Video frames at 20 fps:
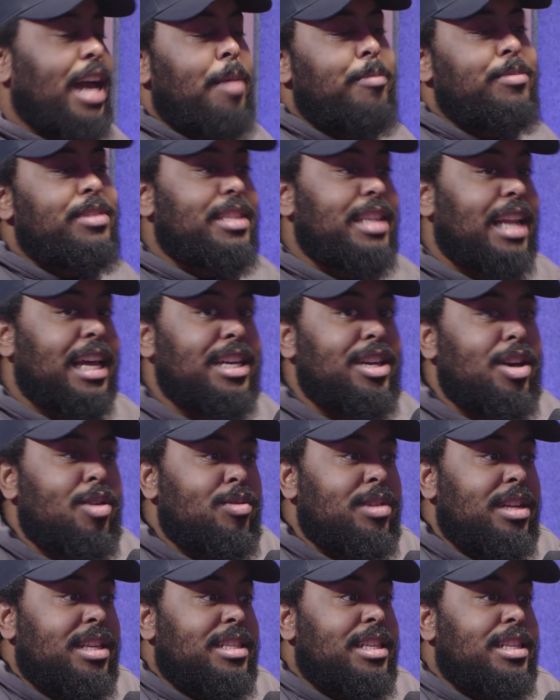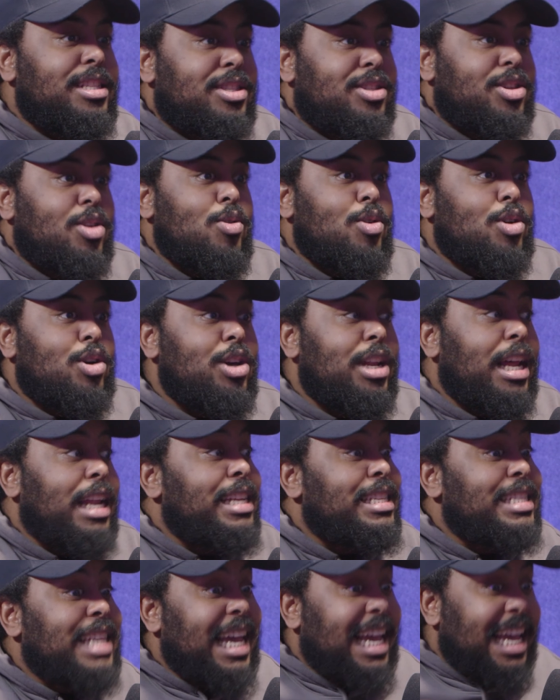I'm just like, yo, this is so good, and
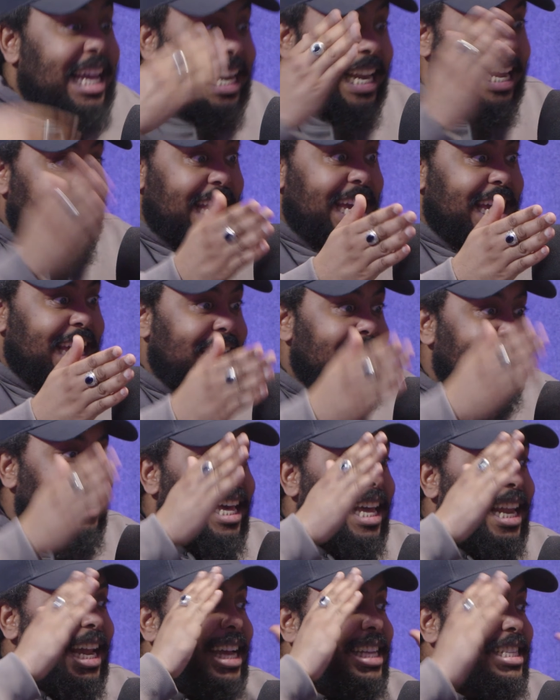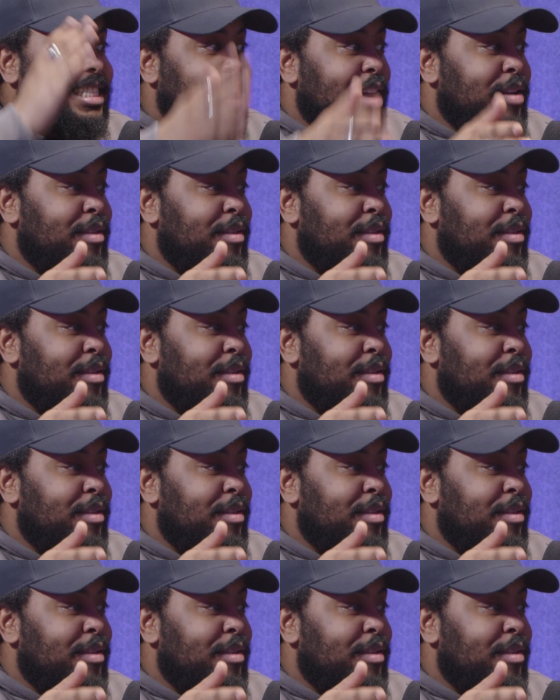it's clear, and I can see